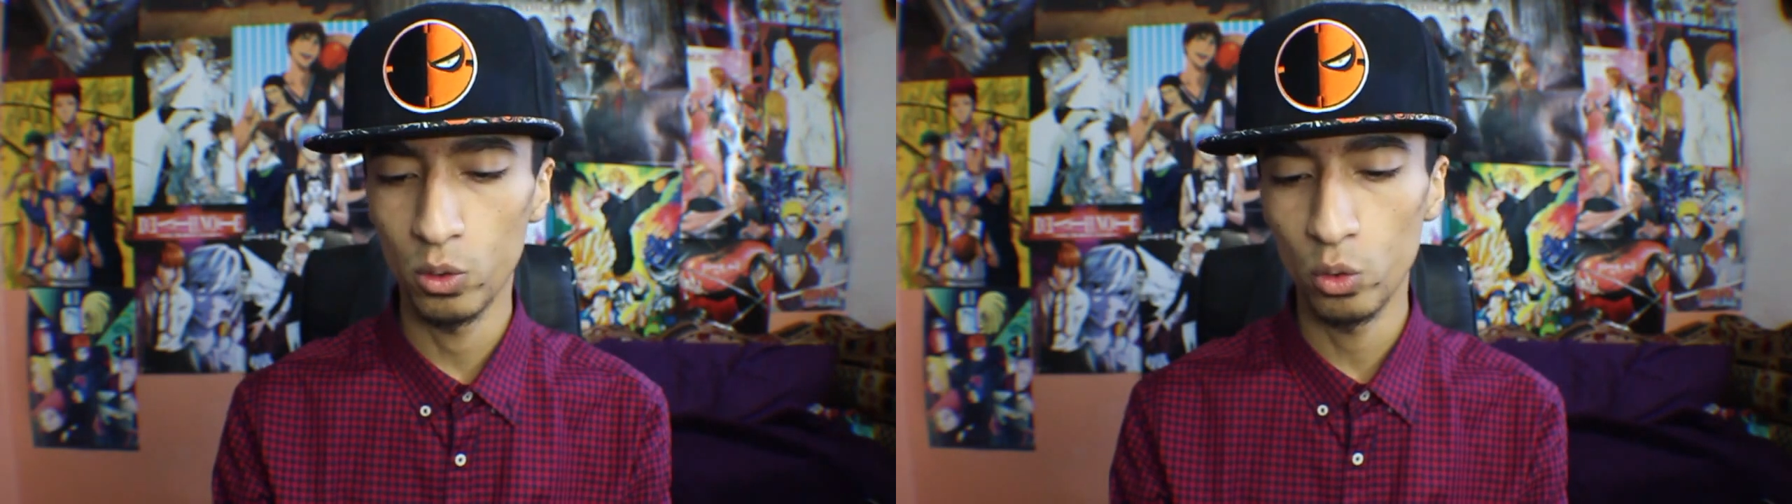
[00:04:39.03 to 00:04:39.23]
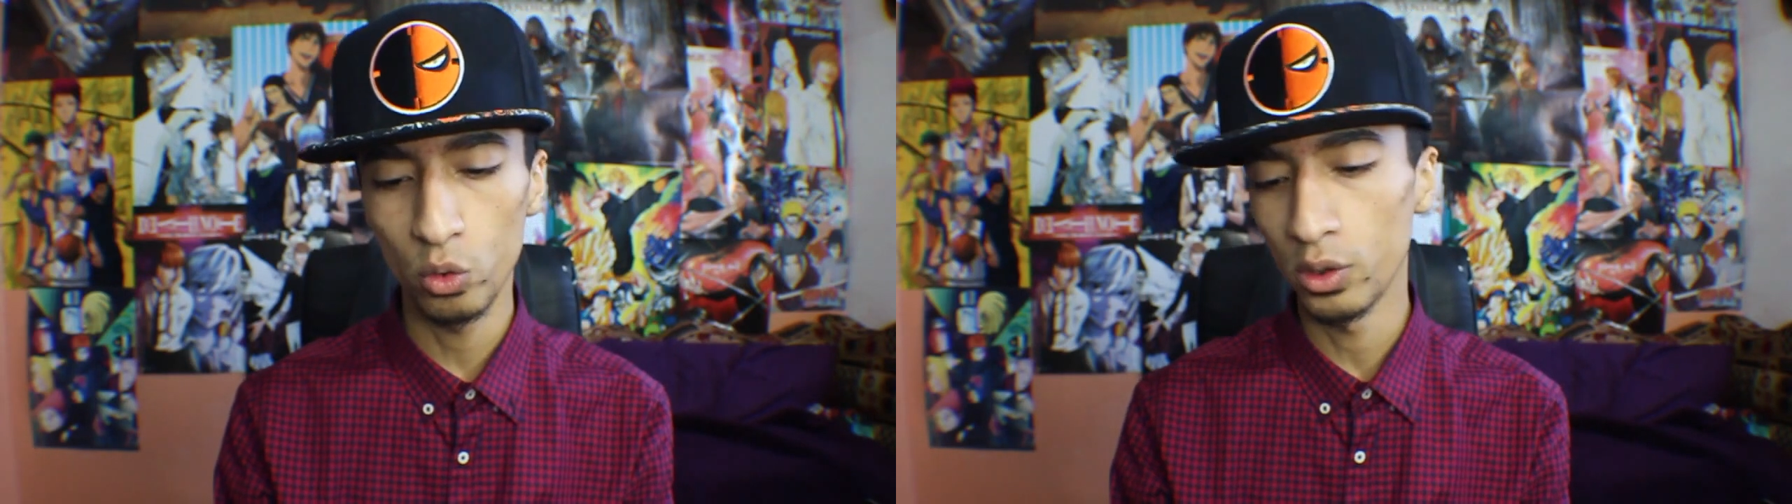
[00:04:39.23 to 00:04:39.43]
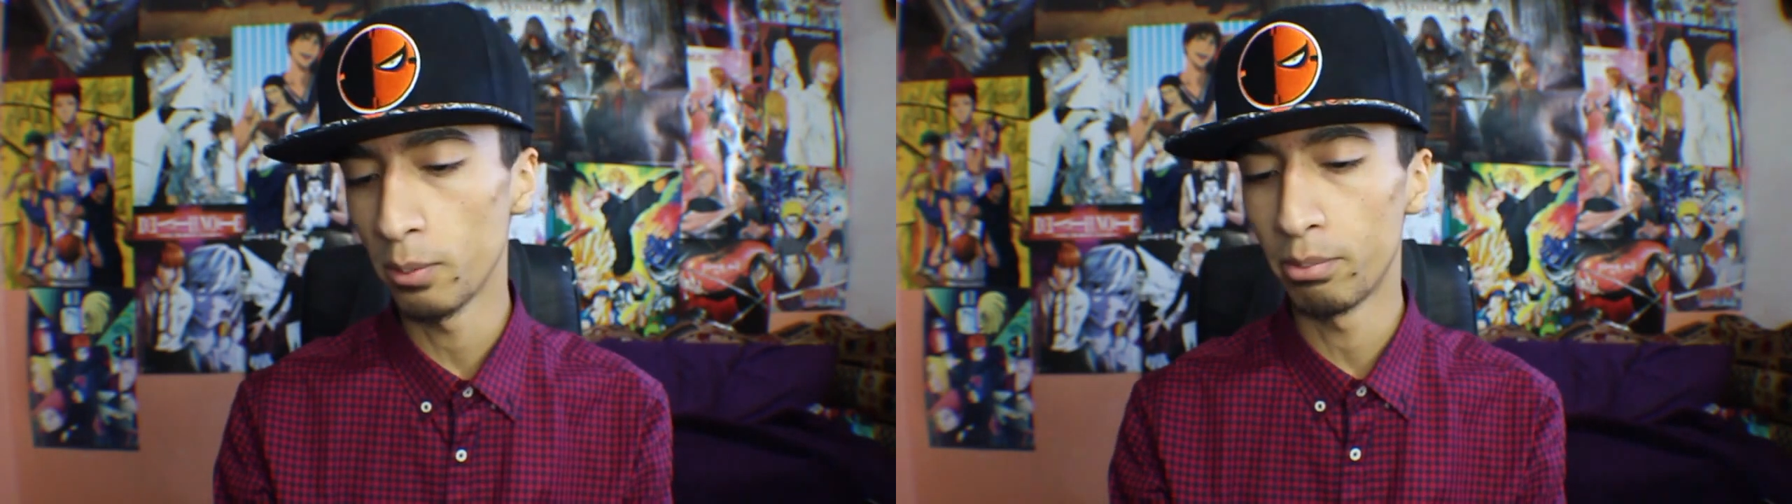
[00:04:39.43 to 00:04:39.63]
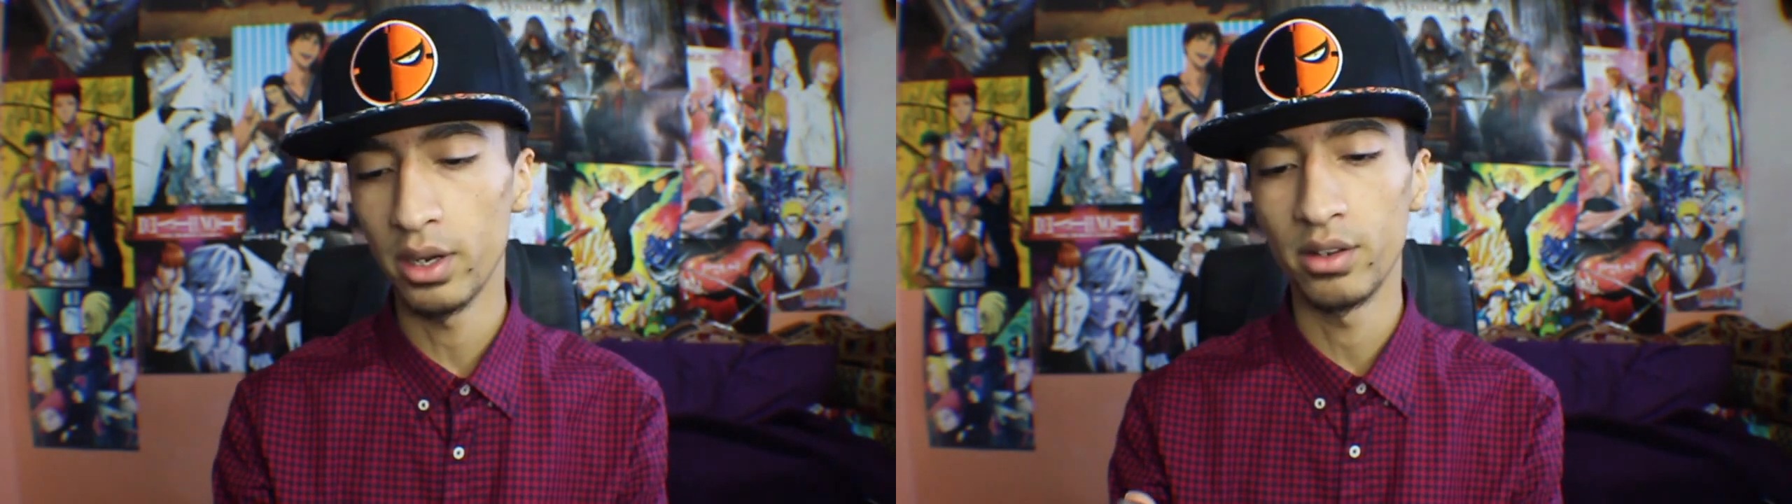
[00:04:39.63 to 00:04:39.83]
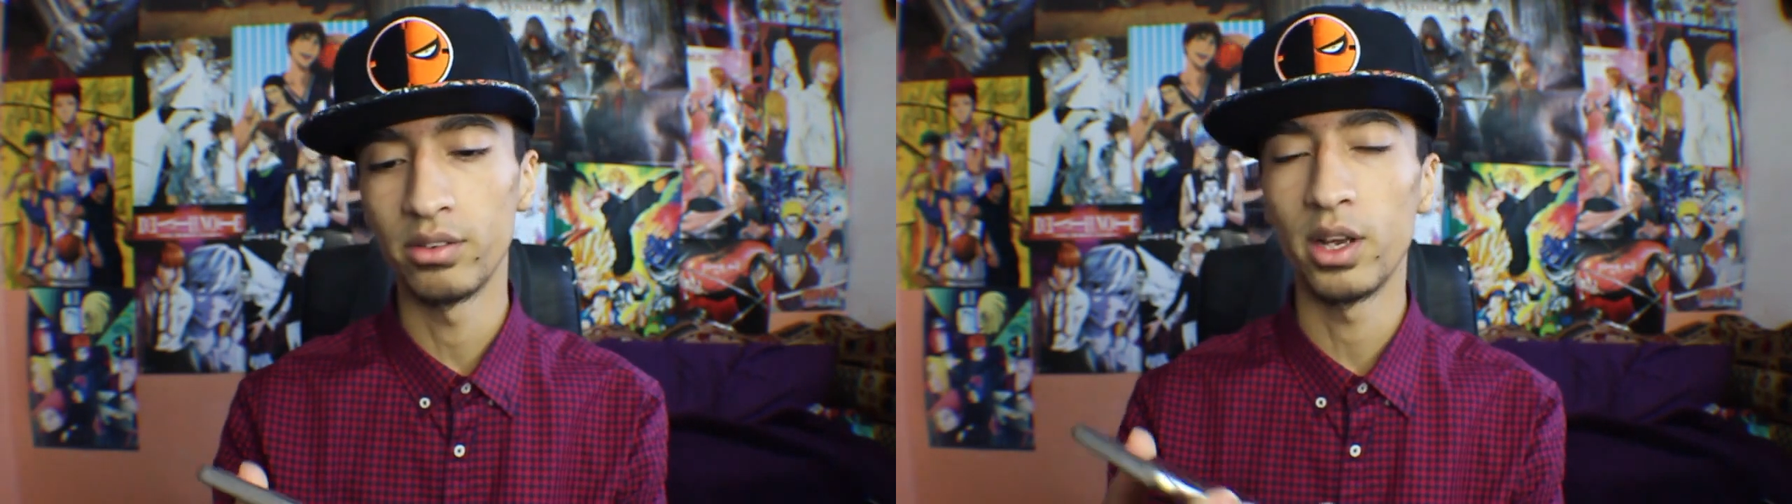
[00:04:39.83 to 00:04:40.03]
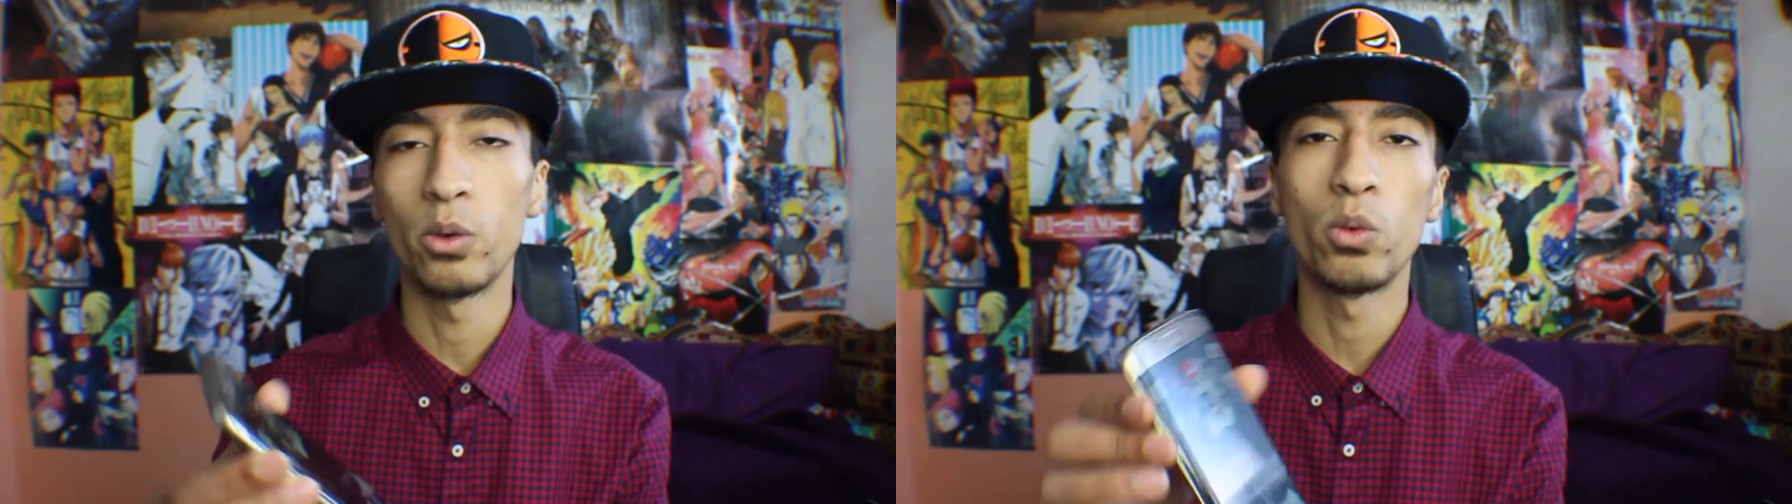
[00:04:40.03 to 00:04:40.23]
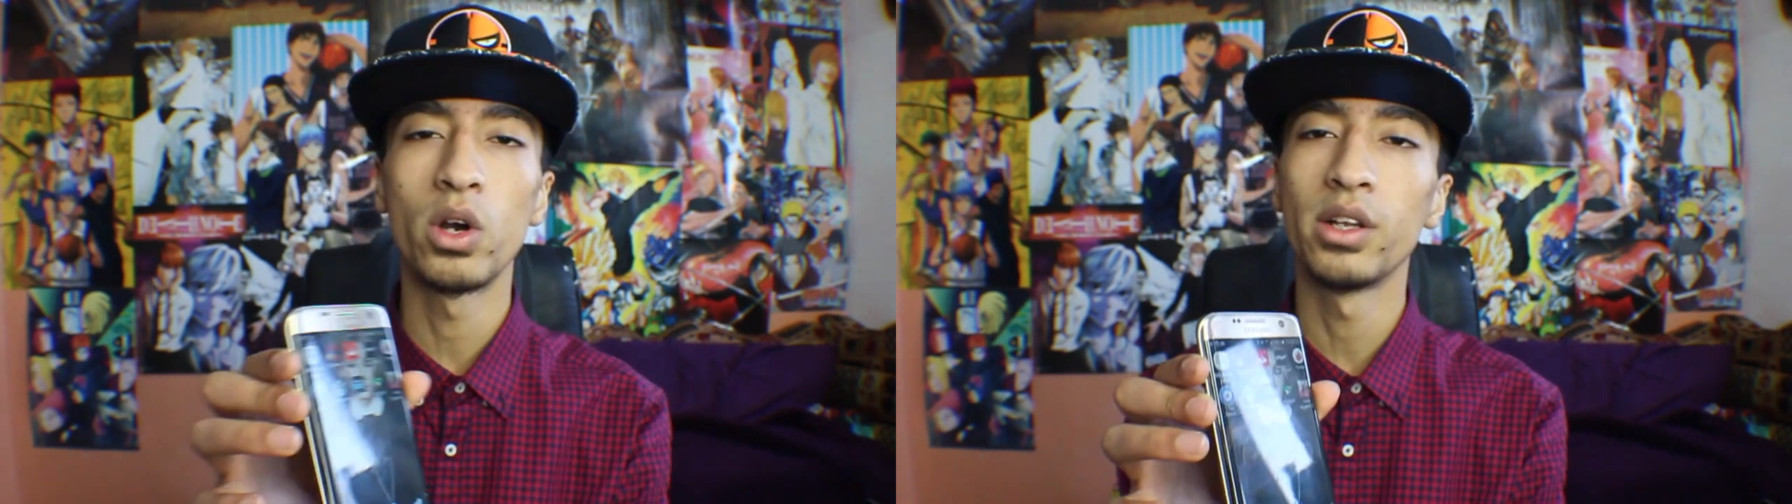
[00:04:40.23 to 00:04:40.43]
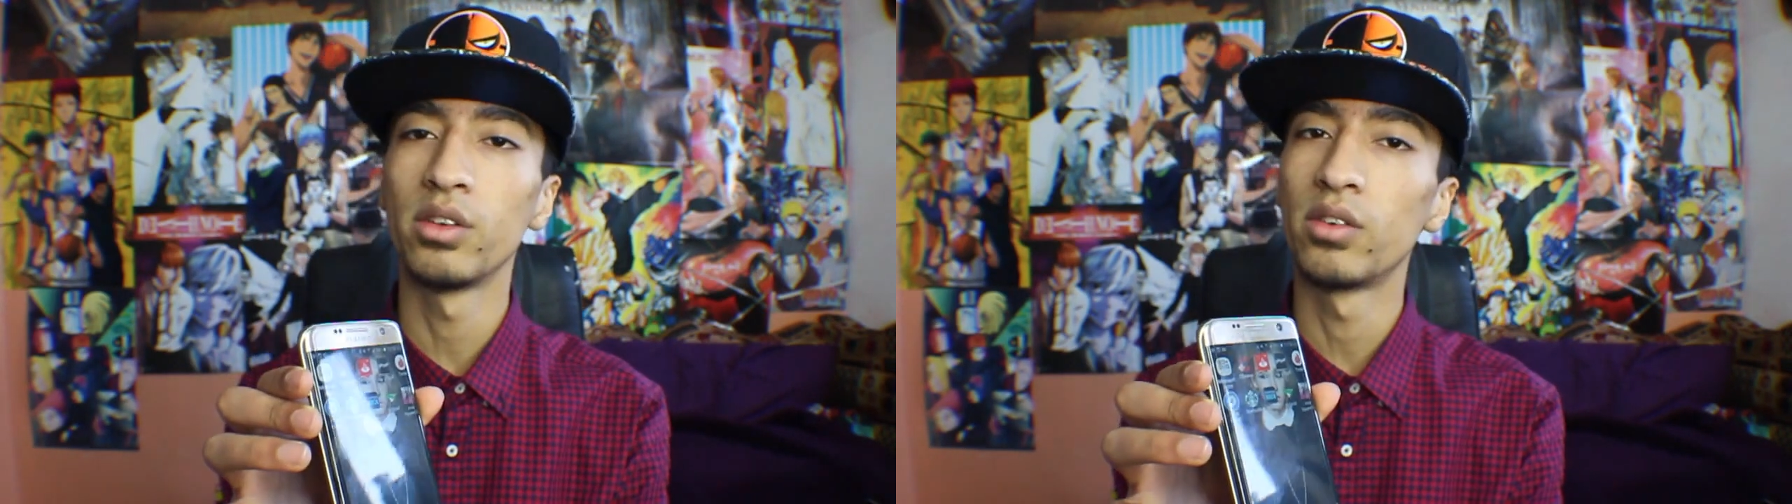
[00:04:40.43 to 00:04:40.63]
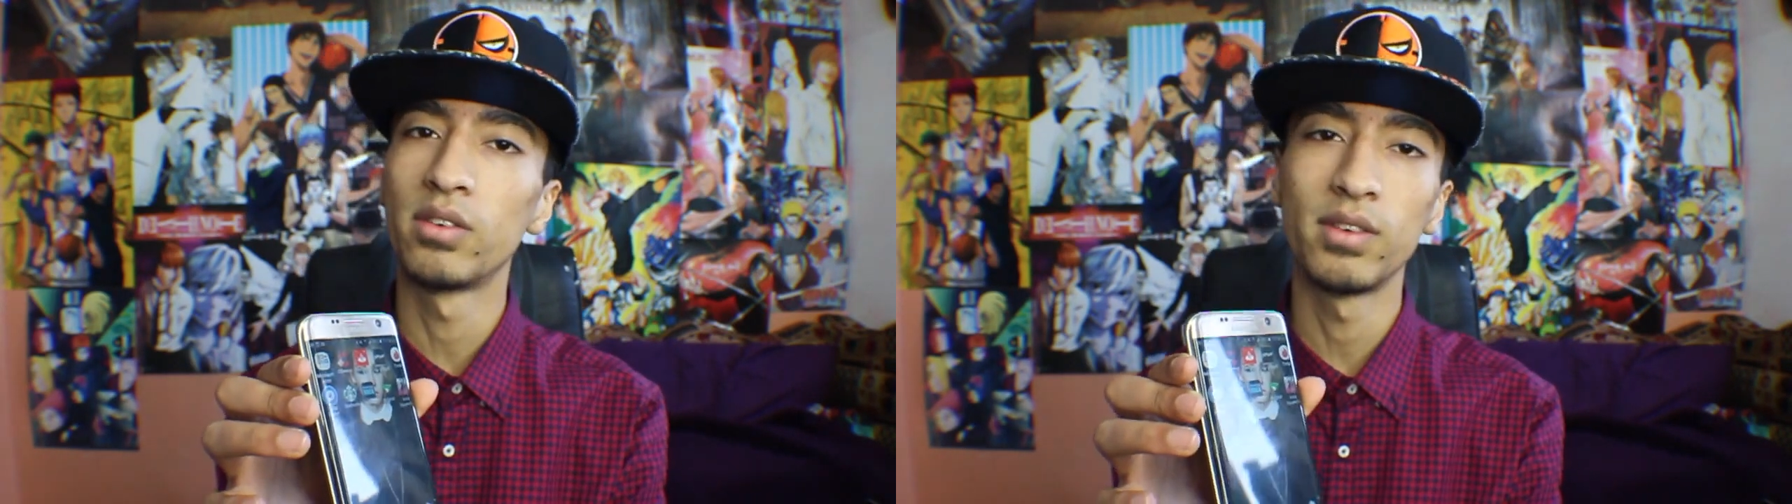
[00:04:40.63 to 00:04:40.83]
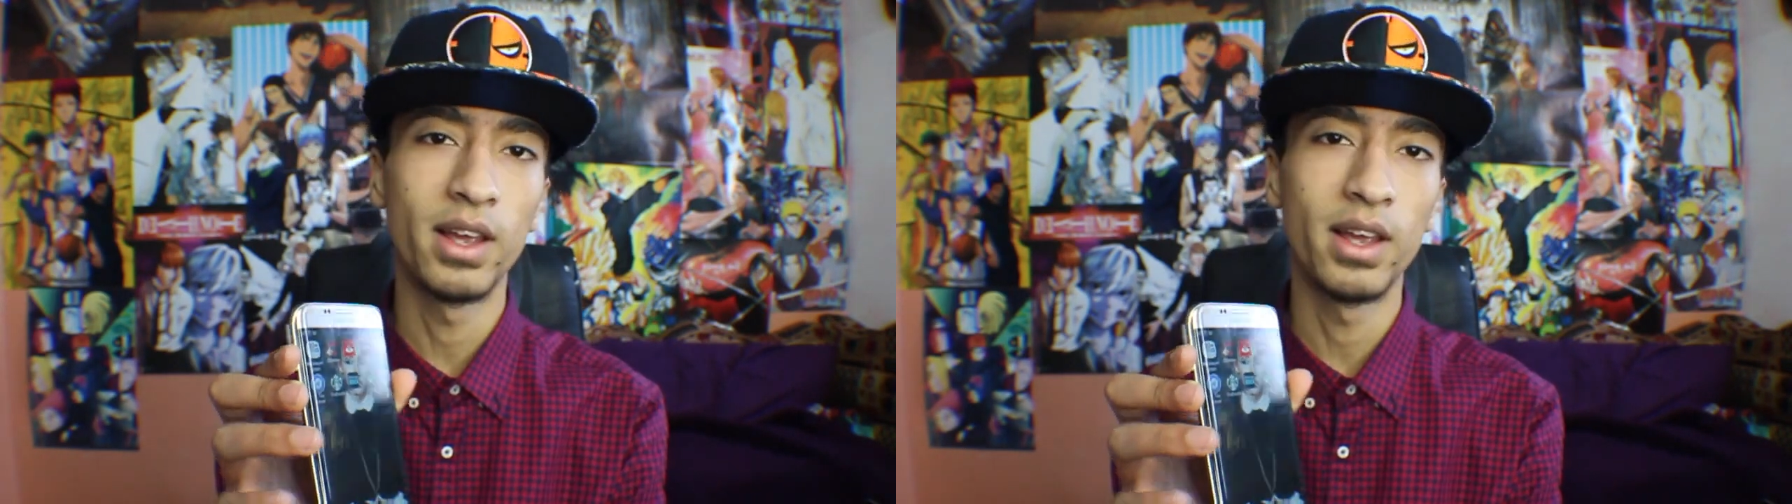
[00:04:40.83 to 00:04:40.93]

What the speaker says: all the buttons at once,